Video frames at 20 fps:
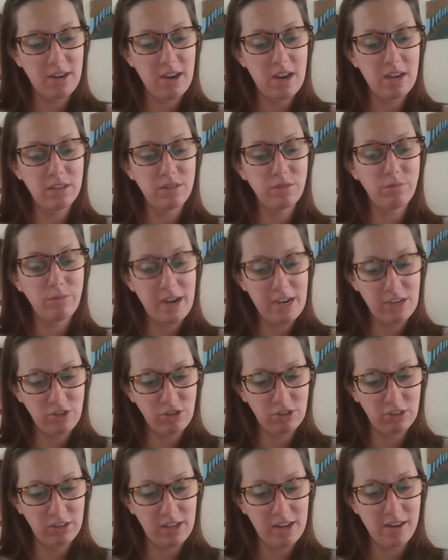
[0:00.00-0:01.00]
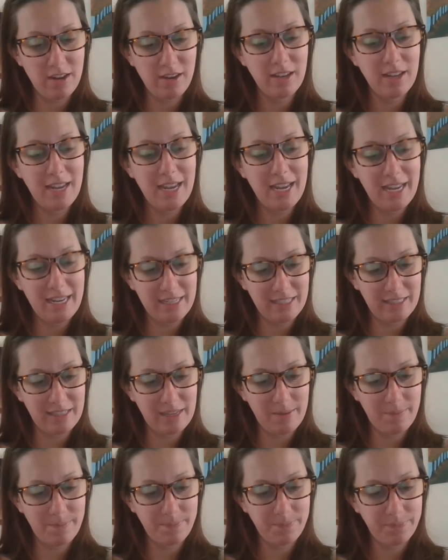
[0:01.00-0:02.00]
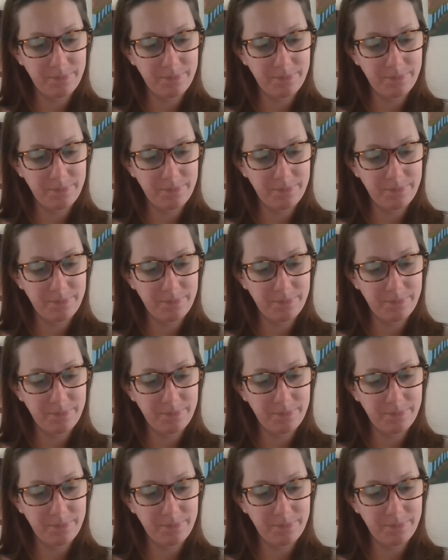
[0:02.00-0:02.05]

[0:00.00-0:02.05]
is racially innocent.